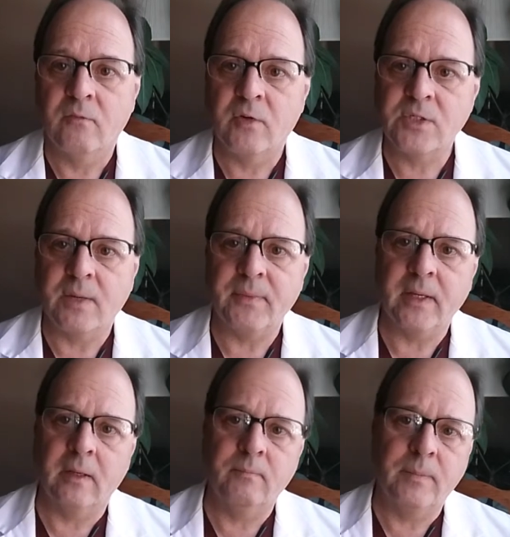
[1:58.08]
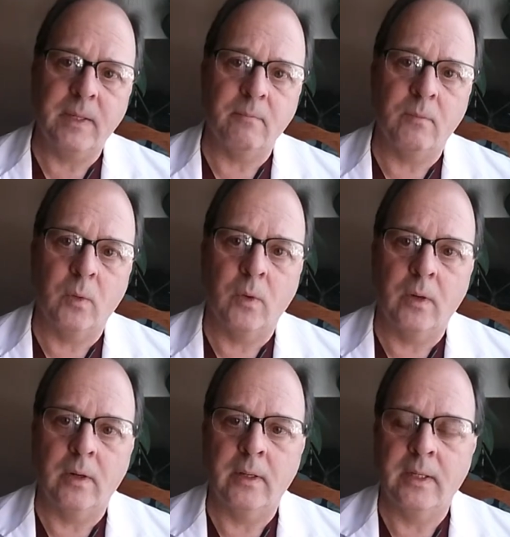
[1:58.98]
For something a bit
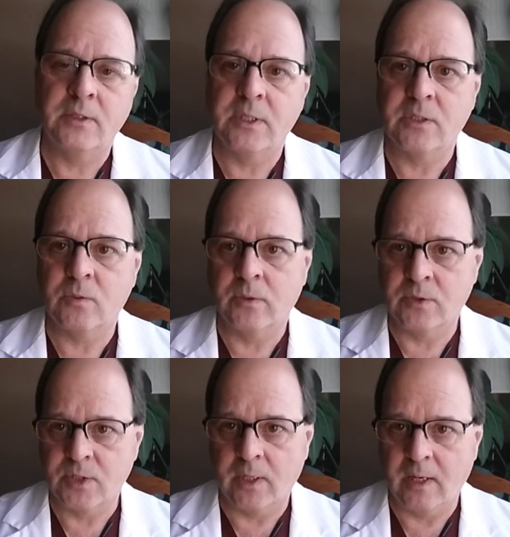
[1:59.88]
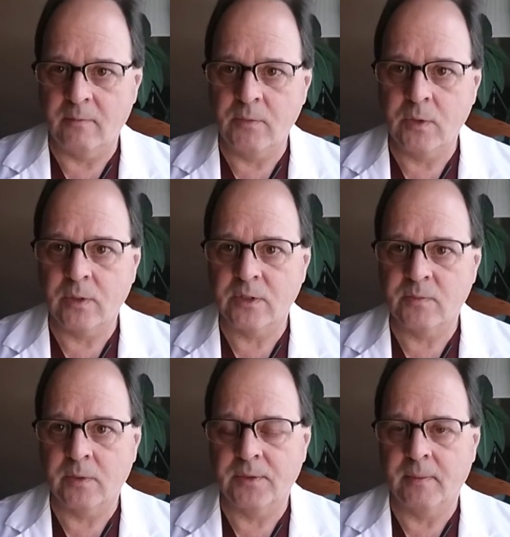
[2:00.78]
more intense where there's a lot of mucus
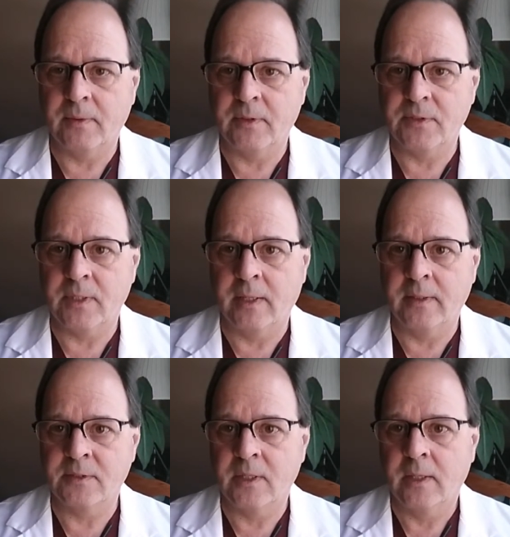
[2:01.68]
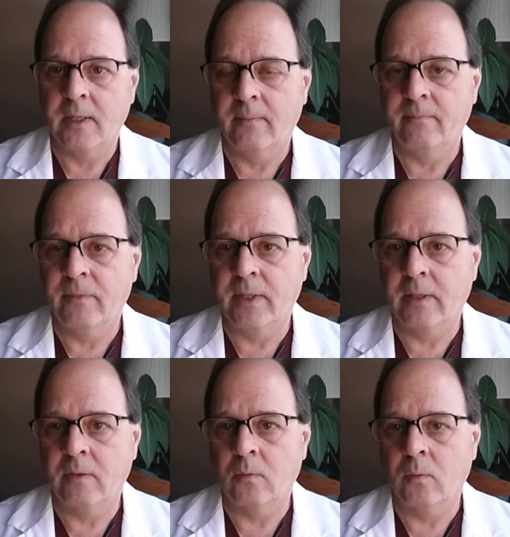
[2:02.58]
built up in the sinus,
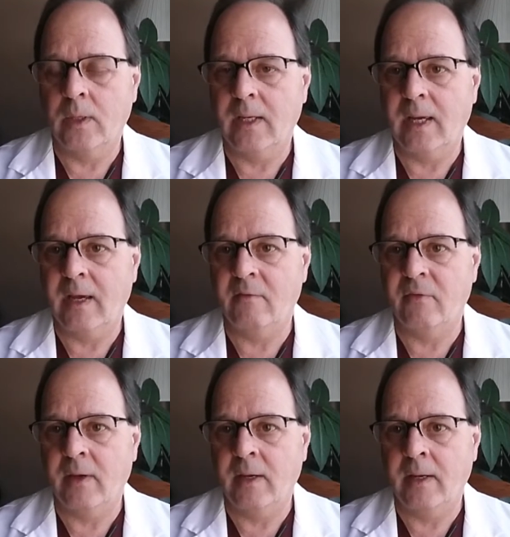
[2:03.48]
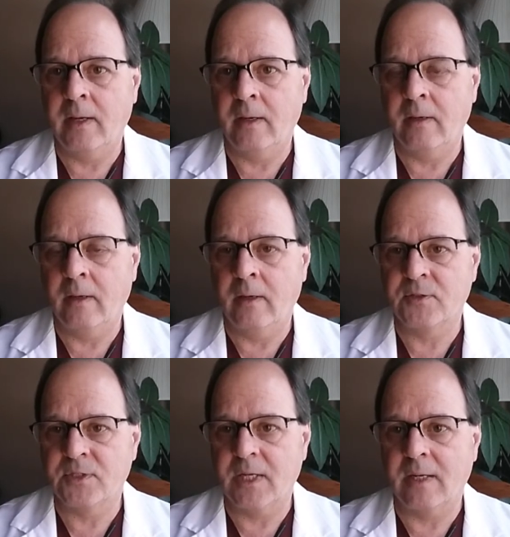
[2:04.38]
then we have a
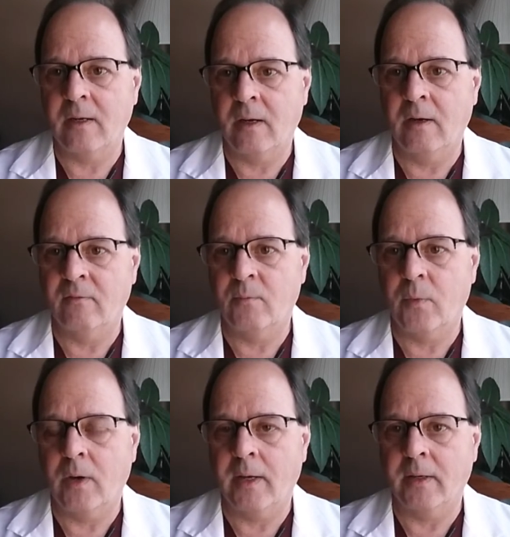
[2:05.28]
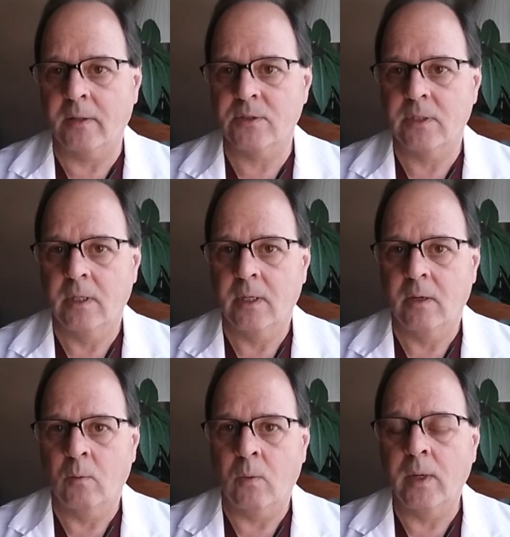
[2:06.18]
set of products,
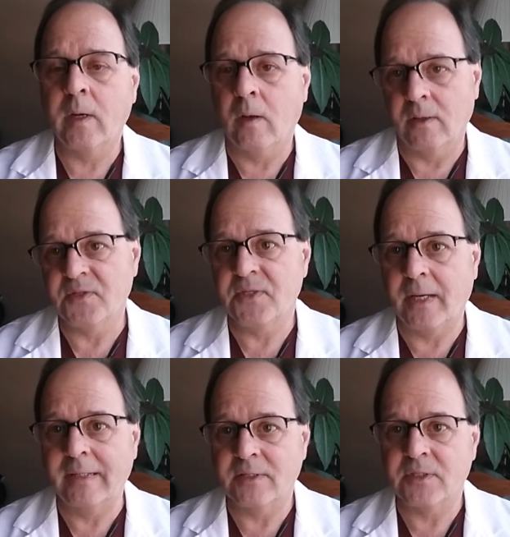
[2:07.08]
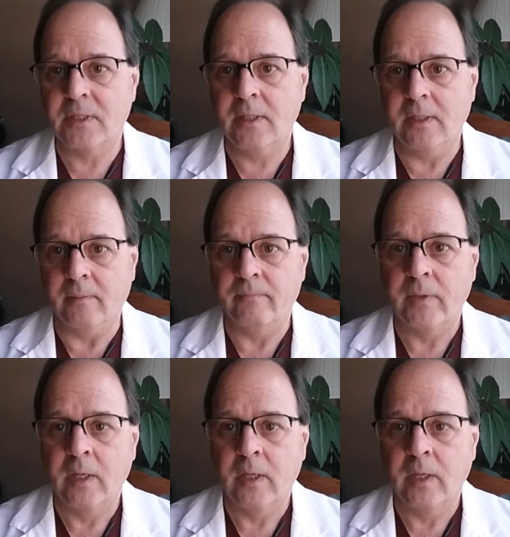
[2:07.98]
what we call a sinus kit.